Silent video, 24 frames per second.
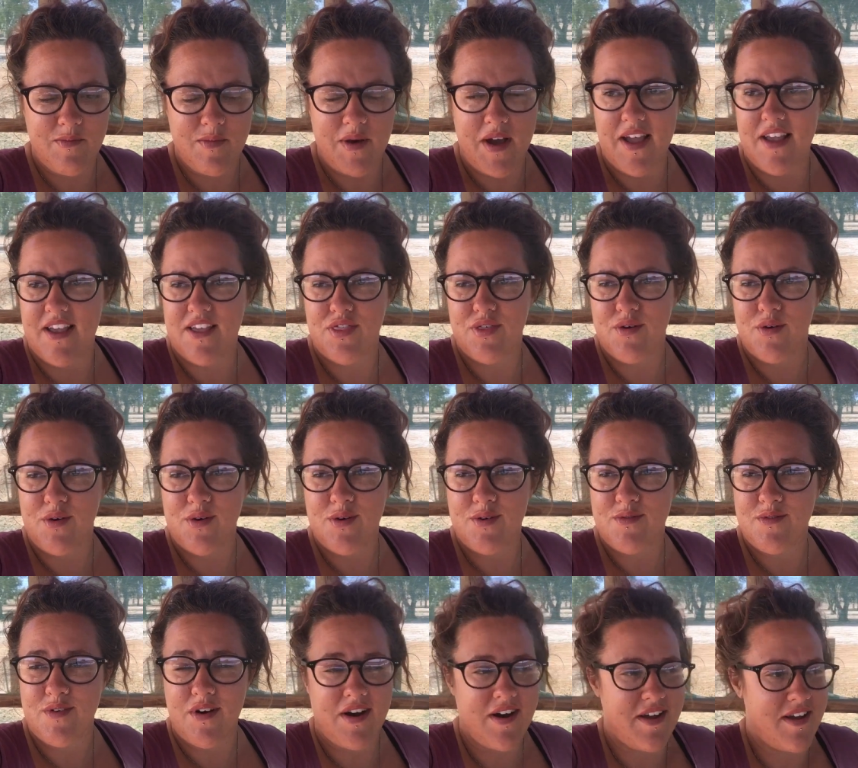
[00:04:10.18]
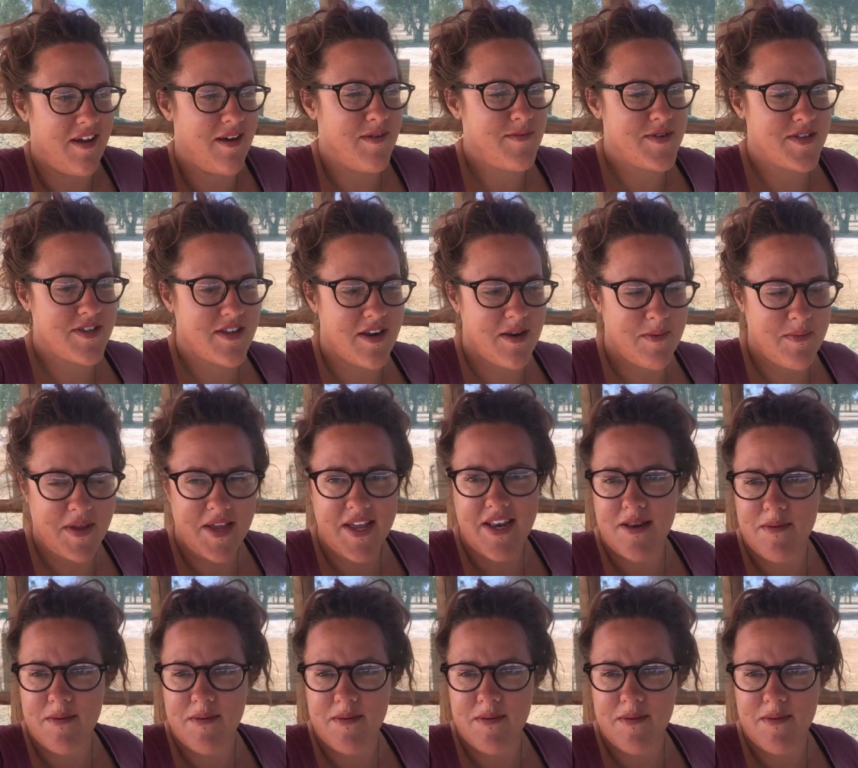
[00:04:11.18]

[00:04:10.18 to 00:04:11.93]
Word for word: where he thought right I'm just going to be